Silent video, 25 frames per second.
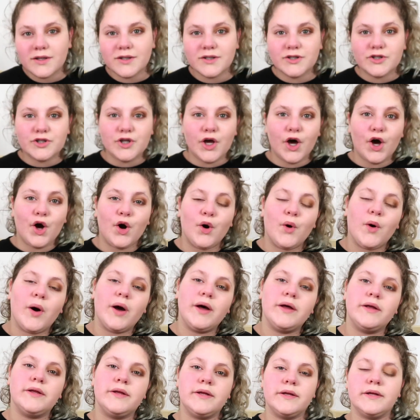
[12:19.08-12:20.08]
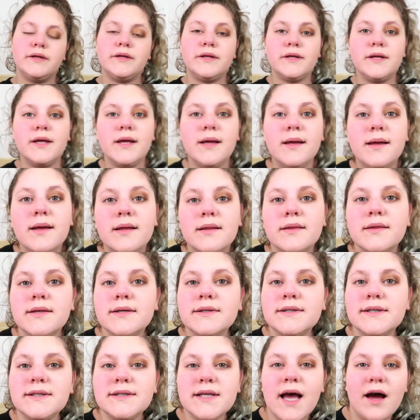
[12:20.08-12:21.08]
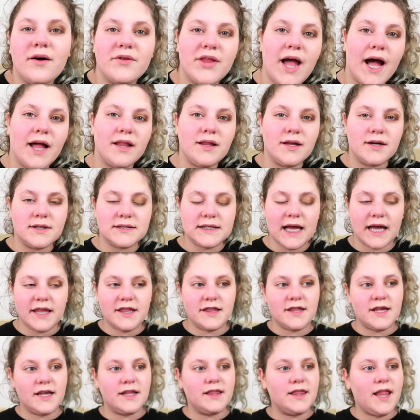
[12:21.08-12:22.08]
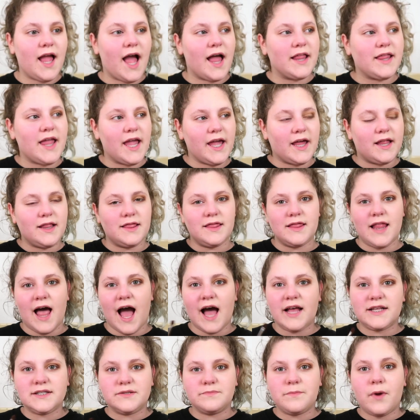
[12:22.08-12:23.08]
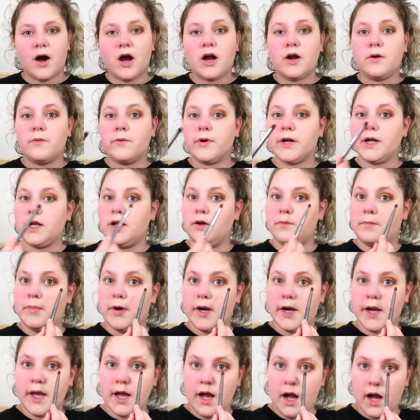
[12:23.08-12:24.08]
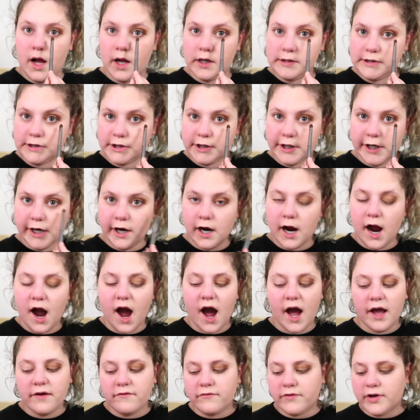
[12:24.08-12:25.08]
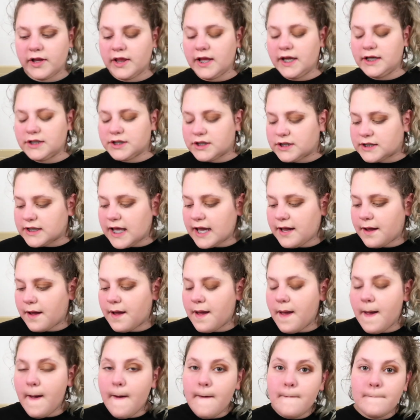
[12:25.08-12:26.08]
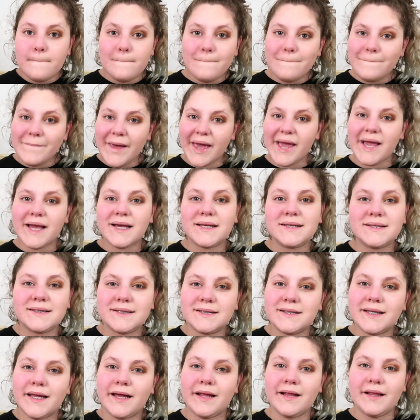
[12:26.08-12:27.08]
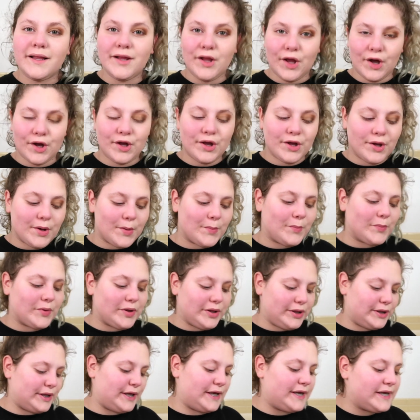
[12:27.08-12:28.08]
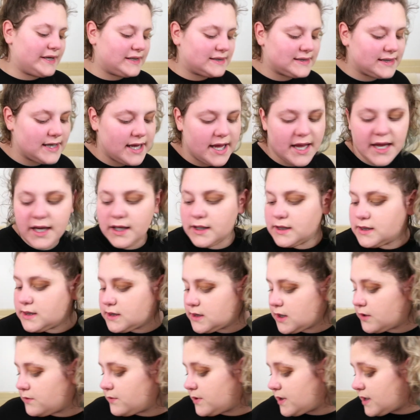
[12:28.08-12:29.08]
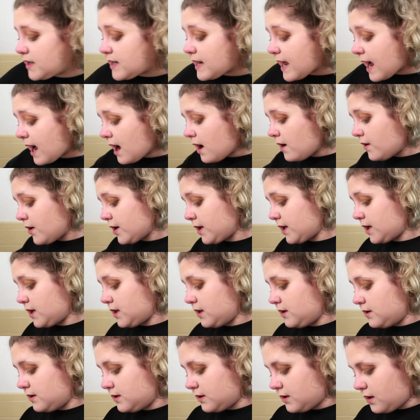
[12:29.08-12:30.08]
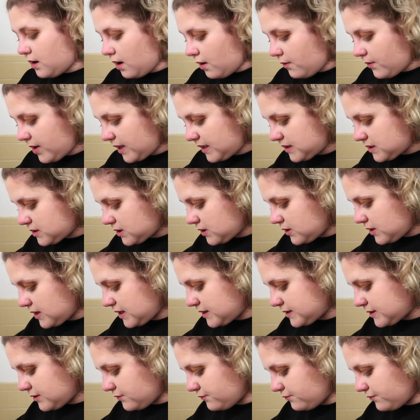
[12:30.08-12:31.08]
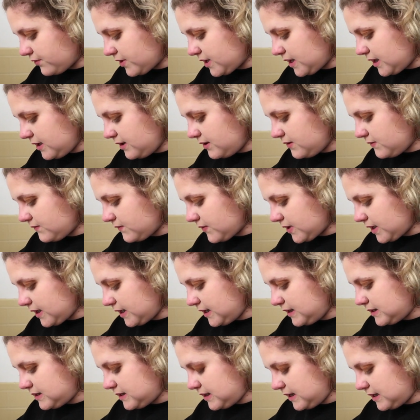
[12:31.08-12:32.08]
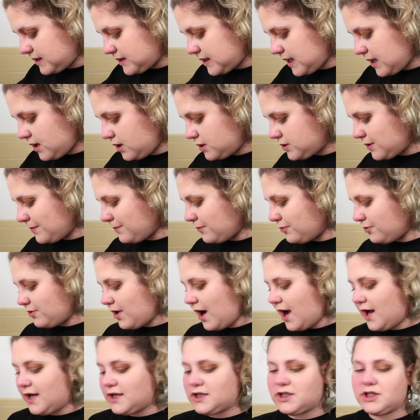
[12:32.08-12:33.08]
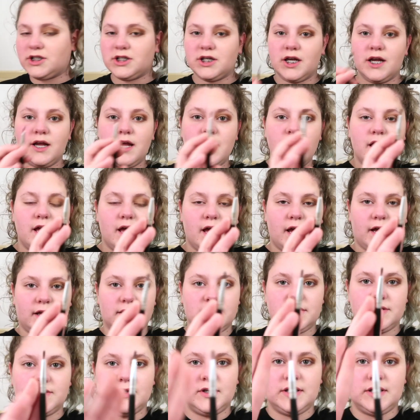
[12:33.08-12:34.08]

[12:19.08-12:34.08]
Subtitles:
So this is how that looks. I think that like last part where you put it under your eye really just like makes the look complete. So now I'm gonna go into this really detailed brush. As